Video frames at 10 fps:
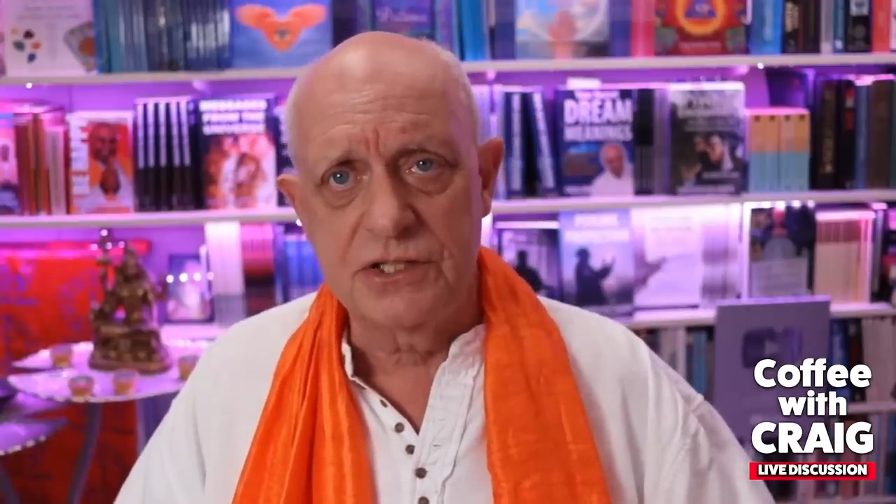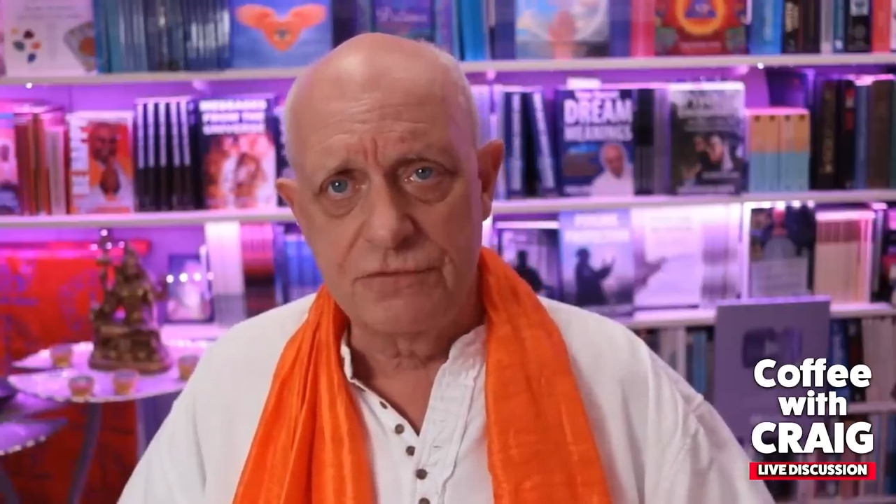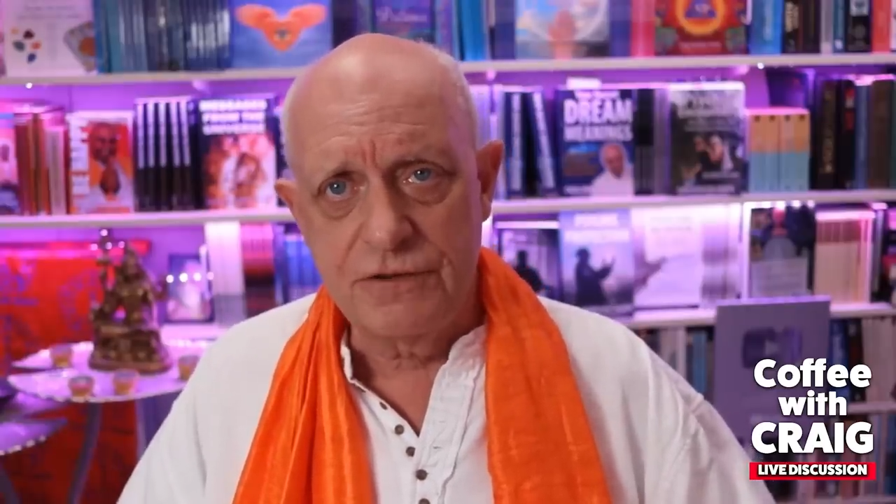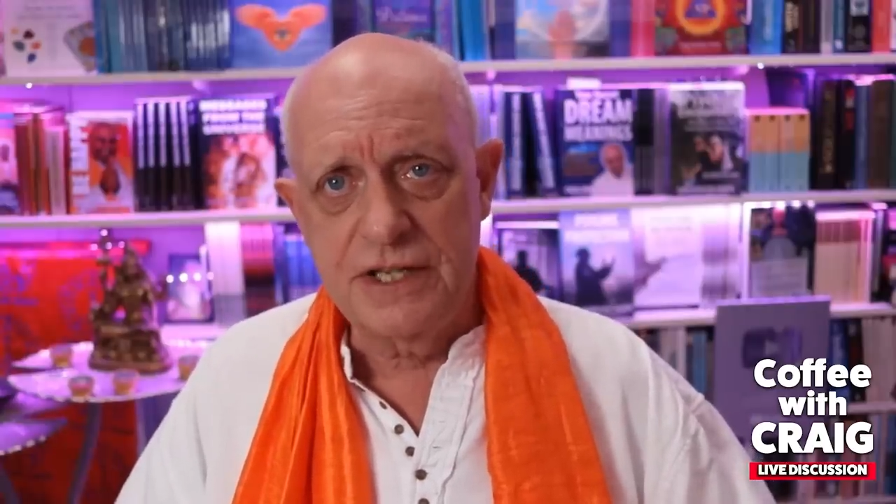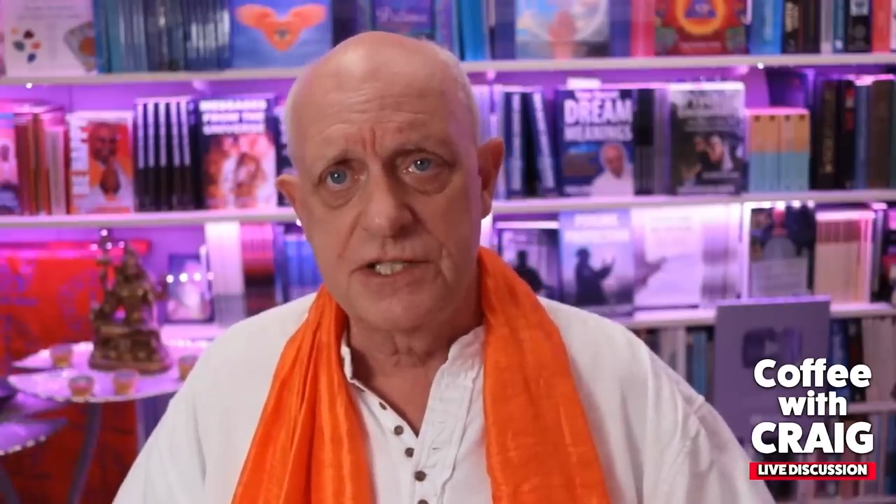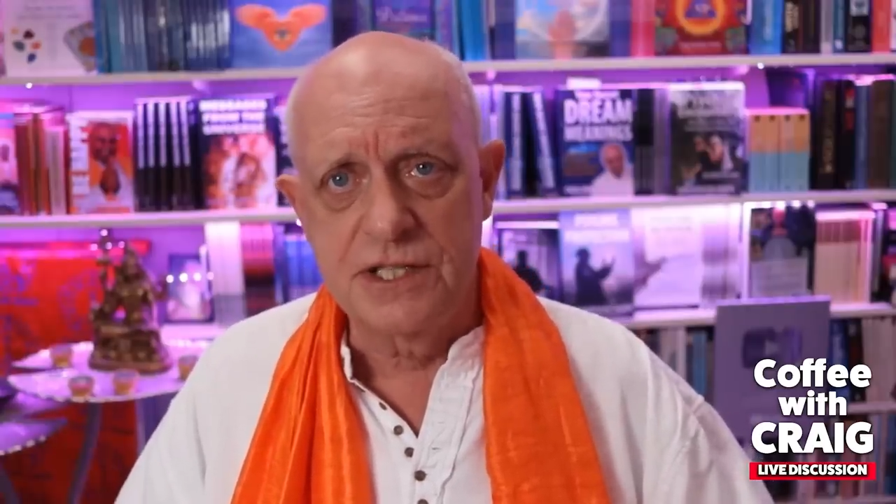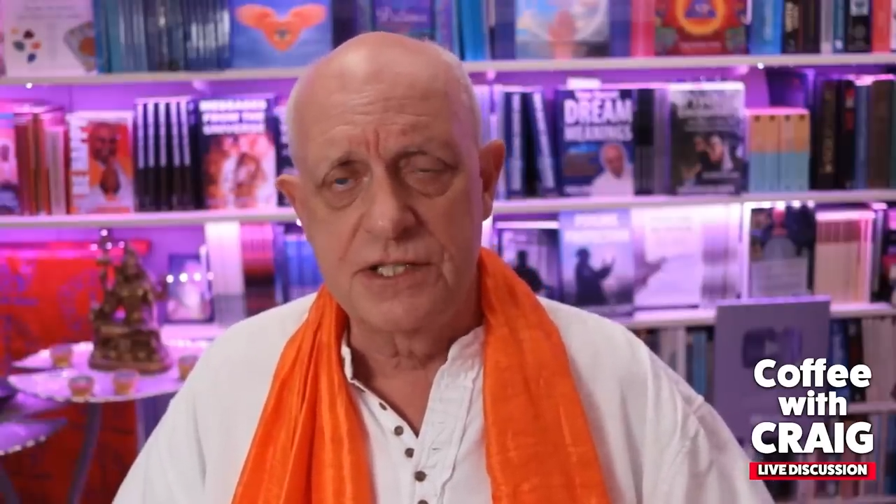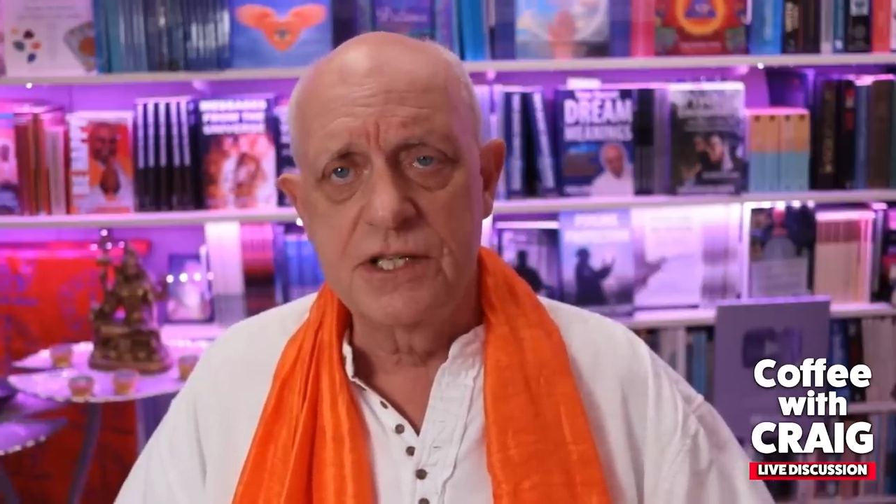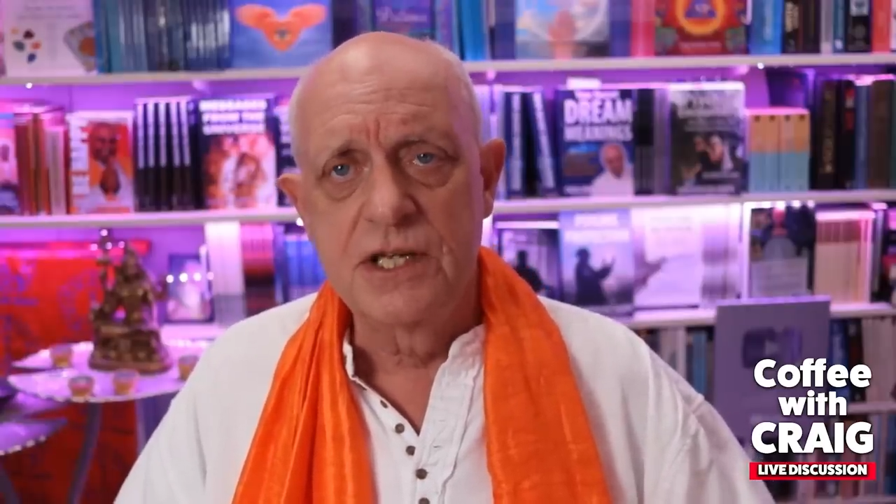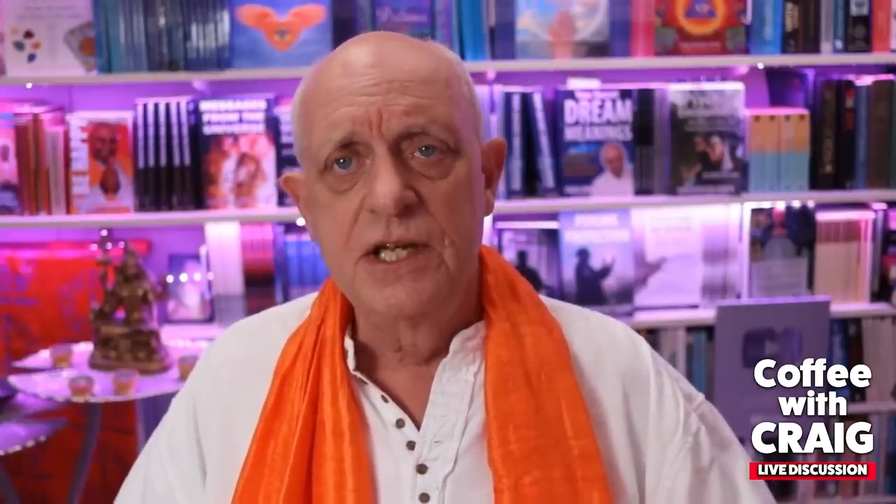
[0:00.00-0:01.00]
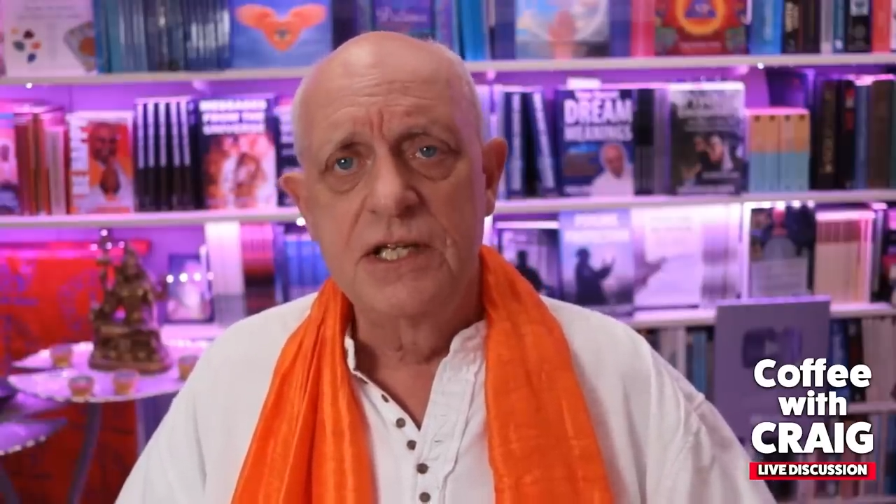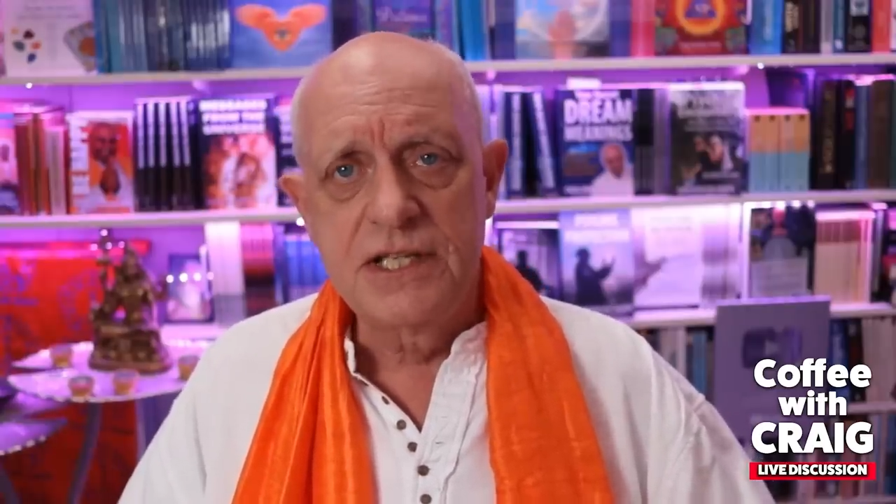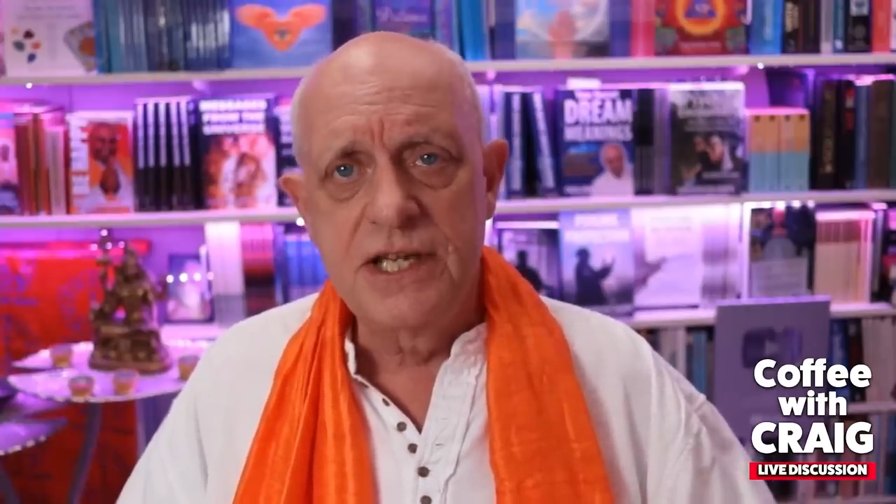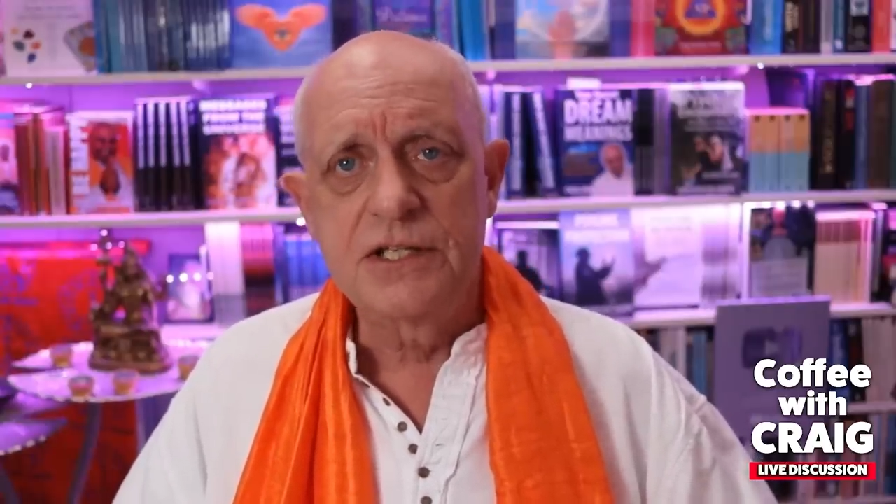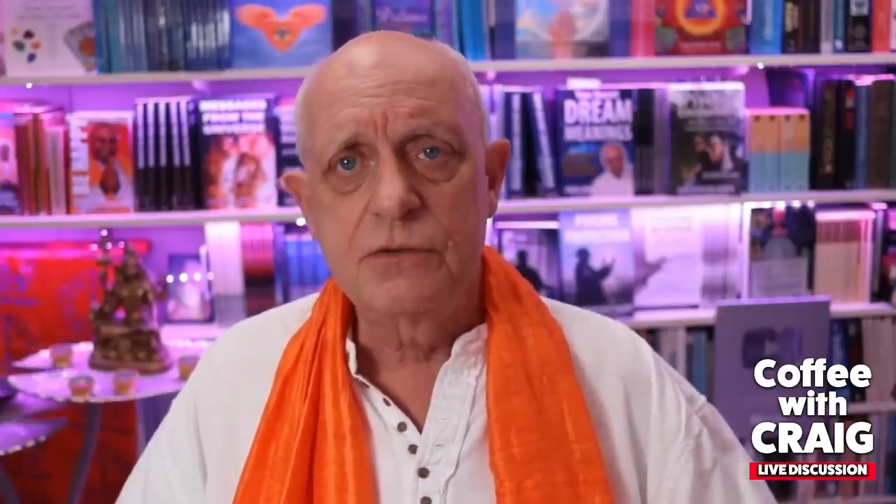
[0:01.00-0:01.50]
of faces
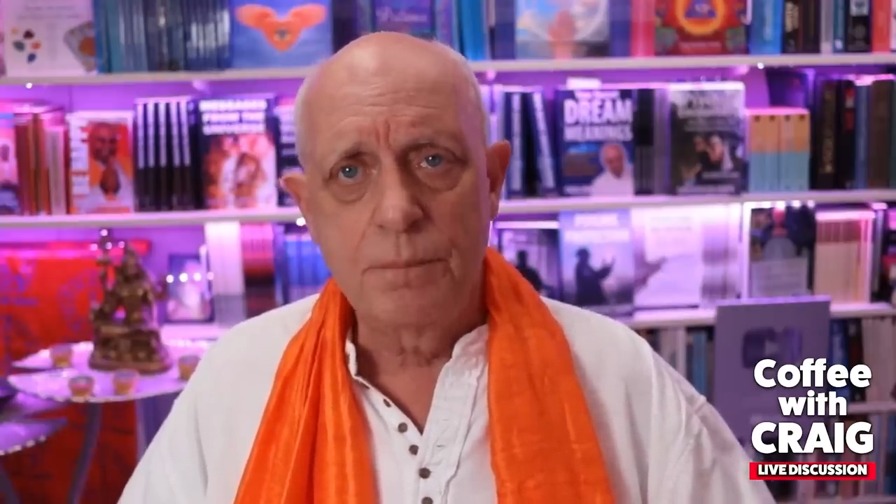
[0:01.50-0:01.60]
tend to